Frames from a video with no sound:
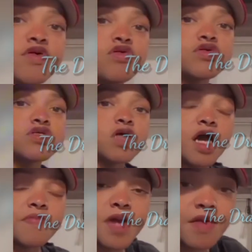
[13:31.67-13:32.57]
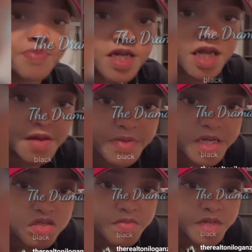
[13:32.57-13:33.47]
I play. I play. I play so
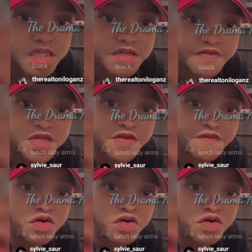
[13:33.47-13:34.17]
much. Fifty four oh, no.